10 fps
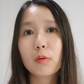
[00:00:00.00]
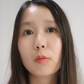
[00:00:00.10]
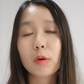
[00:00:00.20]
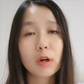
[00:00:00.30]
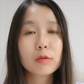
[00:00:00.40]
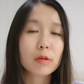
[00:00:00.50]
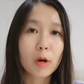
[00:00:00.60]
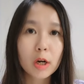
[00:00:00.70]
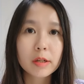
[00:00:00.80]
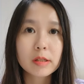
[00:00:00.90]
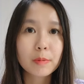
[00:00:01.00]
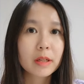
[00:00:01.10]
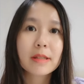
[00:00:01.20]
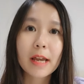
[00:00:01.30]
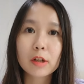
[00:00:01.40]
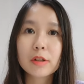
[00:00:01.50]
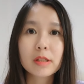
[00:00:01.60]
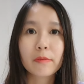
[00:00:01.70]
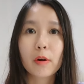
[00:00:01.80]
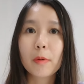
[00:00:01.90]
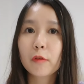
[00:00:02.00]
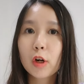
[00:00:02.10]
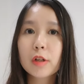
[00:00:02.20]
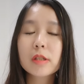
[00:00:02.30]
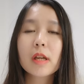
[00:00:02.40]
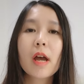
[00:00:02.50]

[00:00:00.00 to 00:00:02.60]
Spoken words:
were also hurt, because anger is a form of hurt,